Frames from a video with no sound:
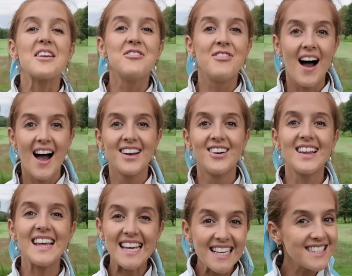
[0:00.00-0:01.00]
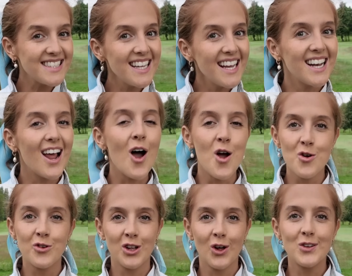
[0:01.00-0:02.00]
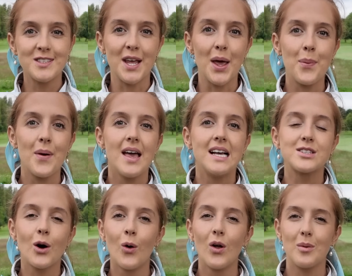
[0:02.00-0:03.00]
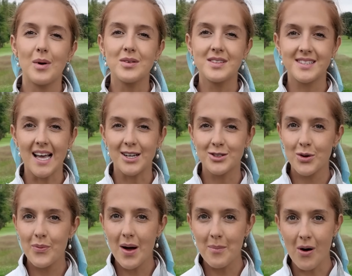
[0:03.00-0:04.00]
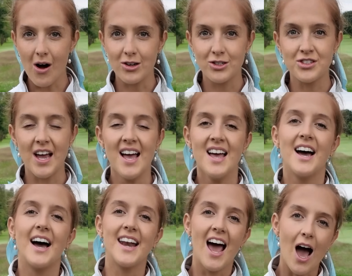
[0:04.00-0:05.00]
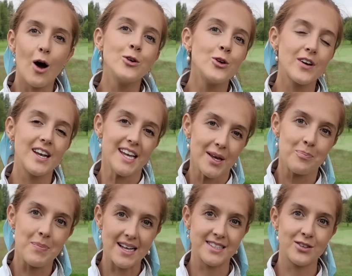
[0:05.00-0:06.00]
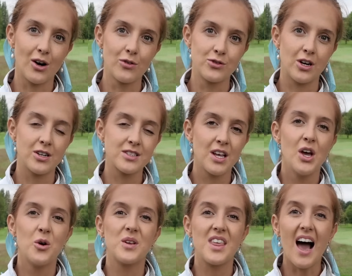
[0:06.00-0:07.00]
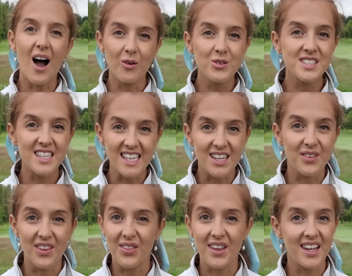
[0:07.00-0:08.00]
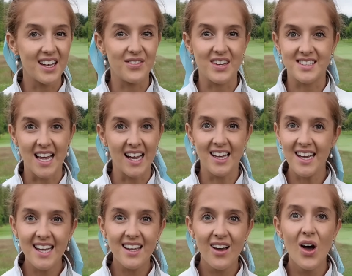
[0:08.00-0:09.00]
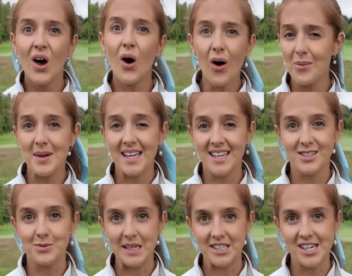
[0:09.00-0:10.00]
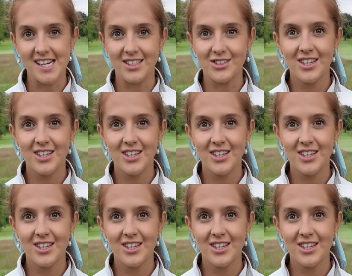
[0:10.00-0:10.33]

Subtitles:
final easy and overlooked tip is all about setup and posture and how you can hit better golf shots without even thinking of your technique or making a swing change.